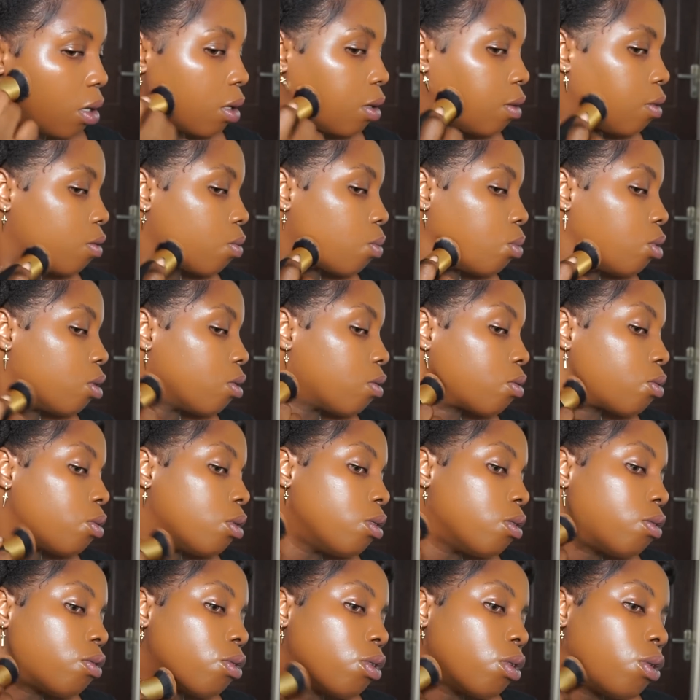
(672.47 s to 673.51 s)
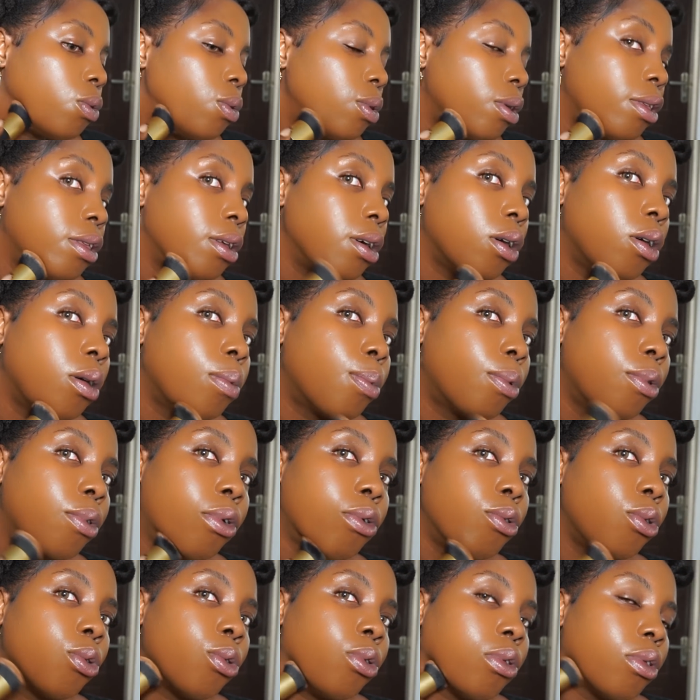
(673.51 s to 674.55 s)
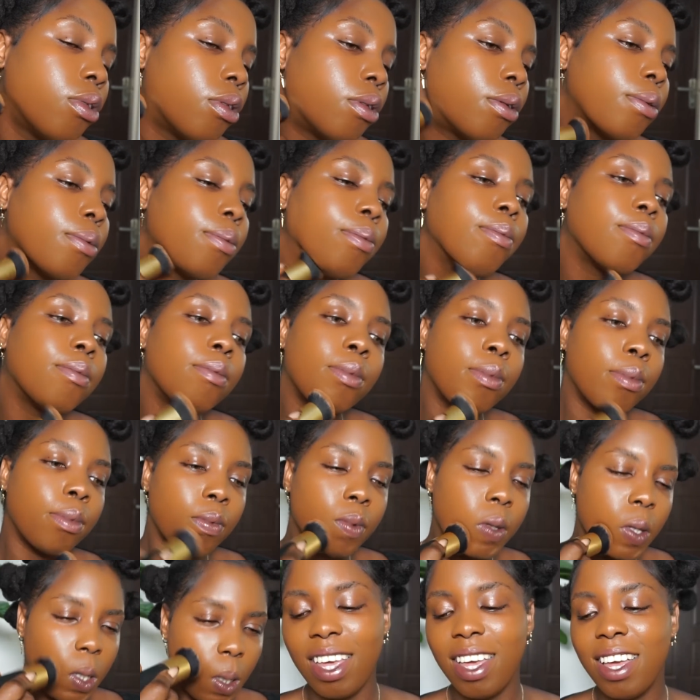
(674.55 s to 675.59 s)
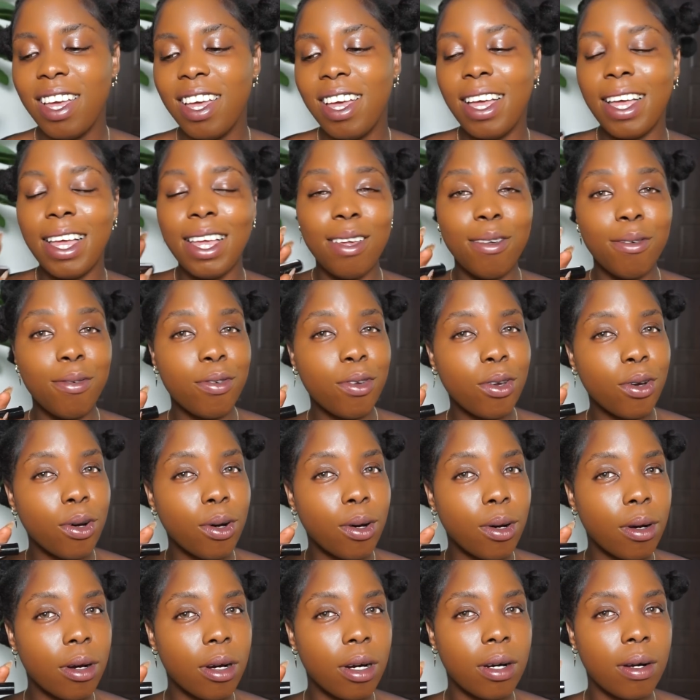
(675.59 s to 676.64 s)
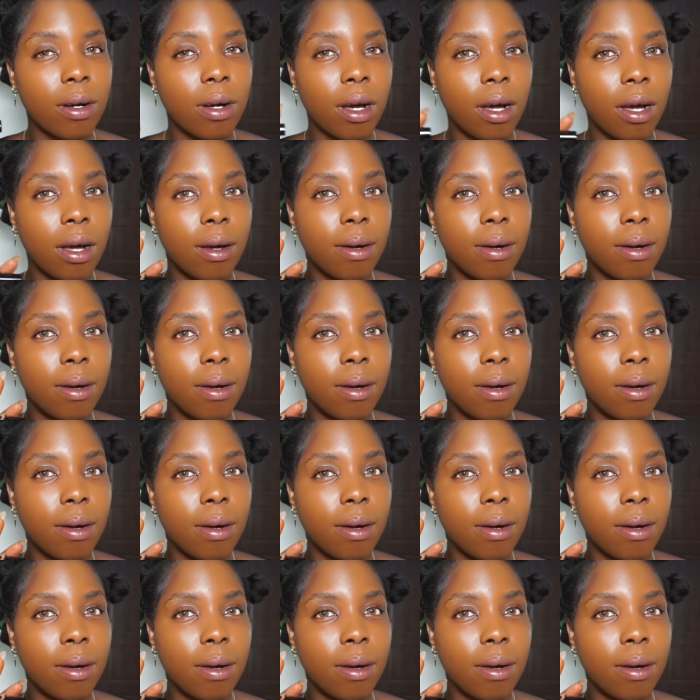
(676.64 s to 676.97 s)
It's what's going to always help growth. If your